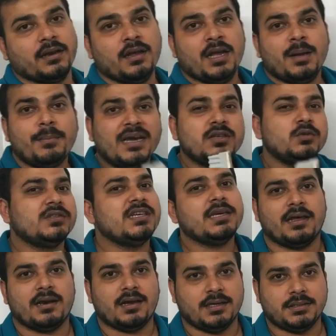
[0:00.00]
by using
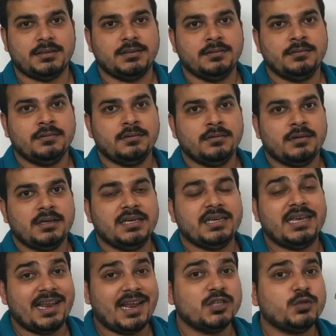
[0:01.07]
Keras. In
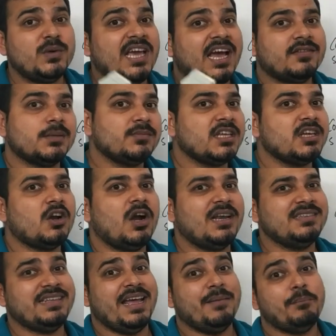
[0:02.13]
Keras, we have something called as
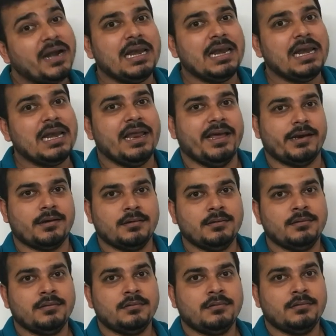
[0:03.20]
embedding layer.
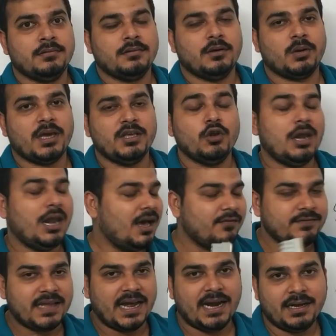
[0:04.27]
Okay, you'll love
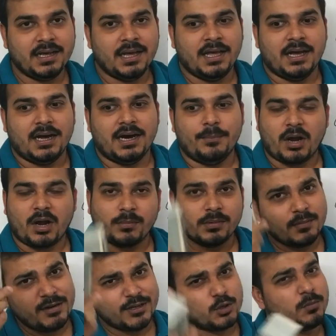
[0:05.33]
that. Uh, probably
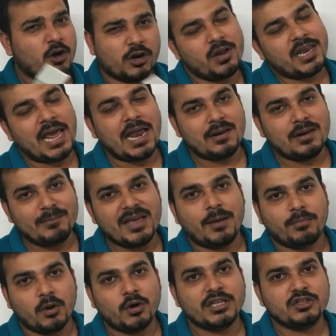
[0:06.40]
tomorrow I'll be
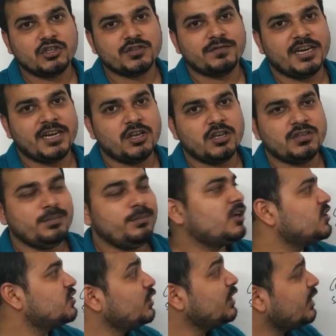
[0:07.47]
uploading those videos, because you
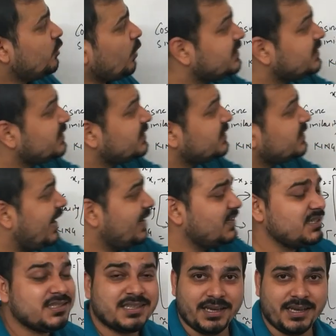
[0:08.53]
need to understand this
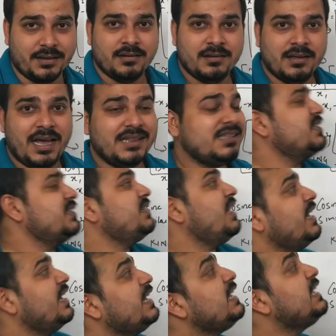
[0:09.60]
thing. And this is the
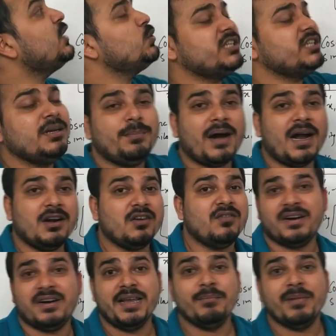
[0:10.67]
intuition part of word
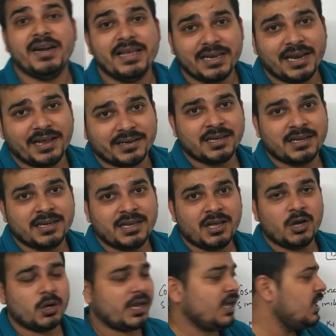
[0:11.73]
embedding layers.
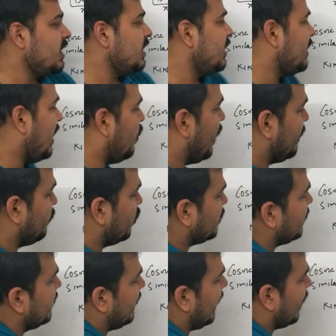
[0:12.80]
Okay, now one more thing
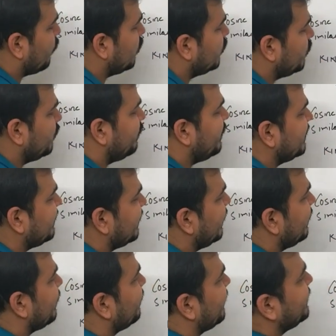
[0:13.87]
I want to basically
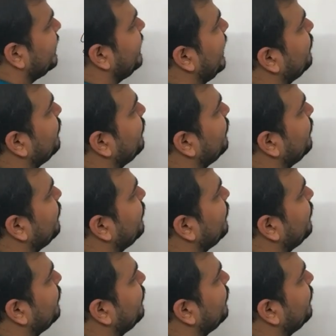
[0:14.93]
represent. I'm just